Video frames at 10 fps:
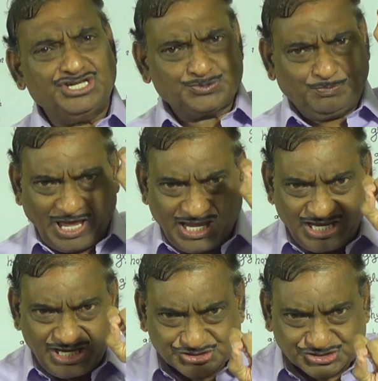is
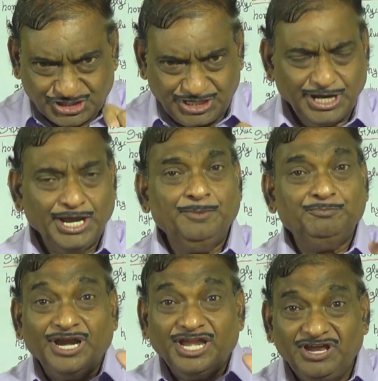placed
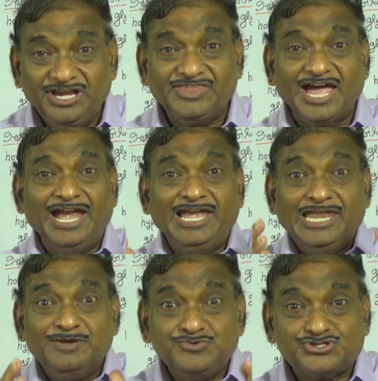between the
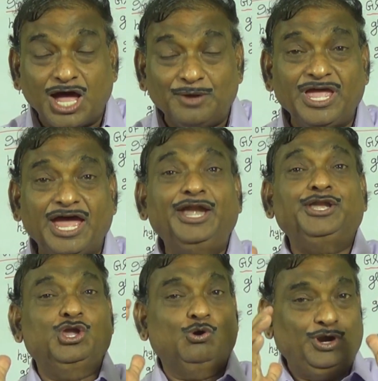limbs of the
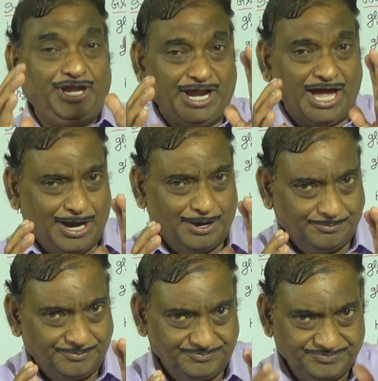
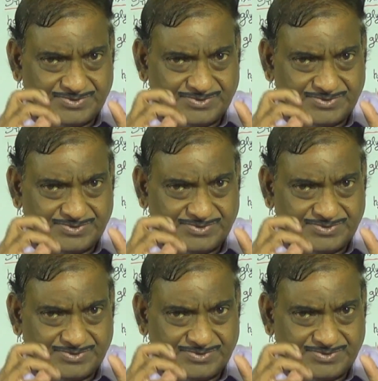duodenum.